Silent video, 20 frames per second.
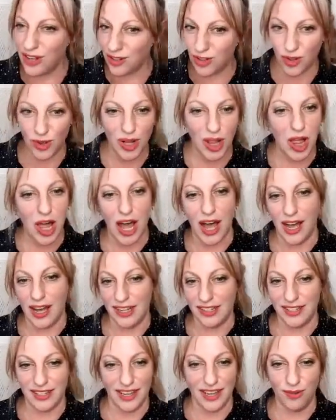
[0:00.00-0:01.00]

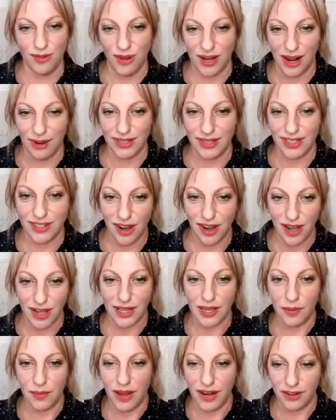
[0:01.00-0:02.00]
visualizing when I was
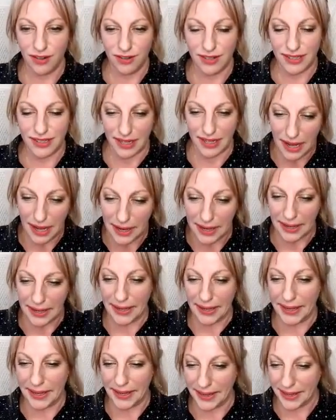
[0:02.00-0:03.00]
talking about your
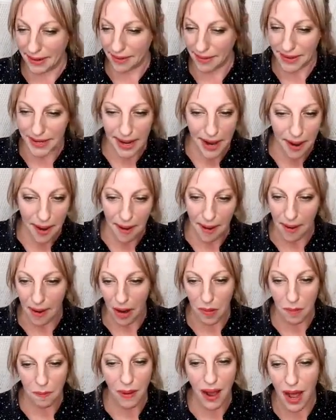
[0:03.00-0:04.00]
sign. And there you
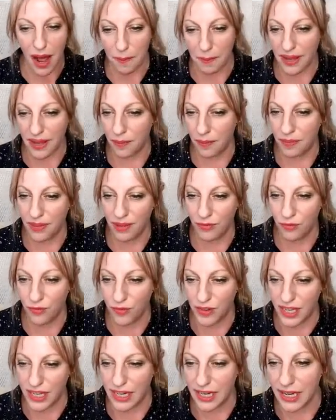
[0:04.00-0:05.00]
are, popping up in
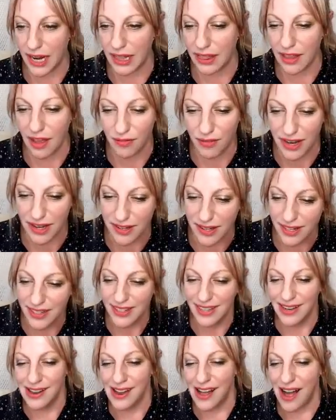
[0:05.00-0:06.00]
the feed. I love
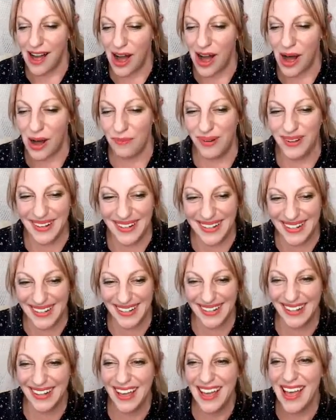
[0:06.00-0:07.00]
it.
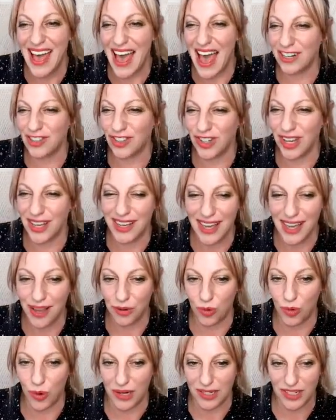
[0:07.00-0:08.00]
Actually, I
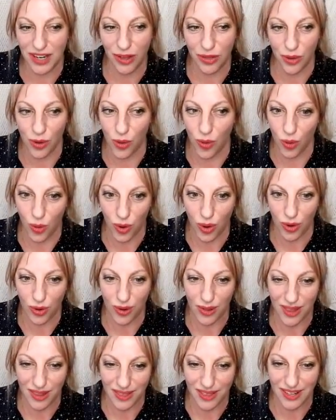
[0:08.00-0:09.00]
can't quite tell the
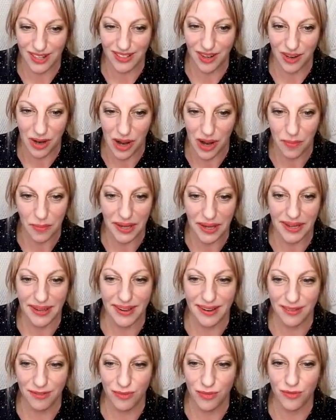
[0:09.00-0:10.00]
order that things are
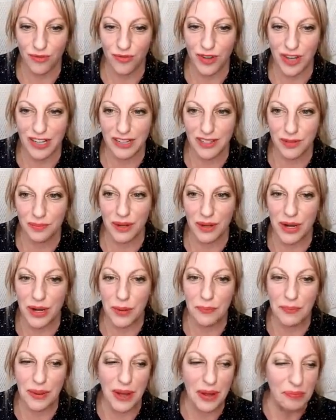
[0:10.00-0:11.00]
coming in from
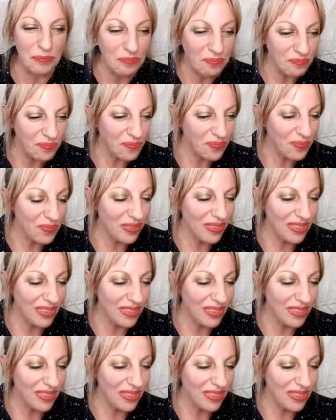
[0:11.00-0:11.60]
Facebook, but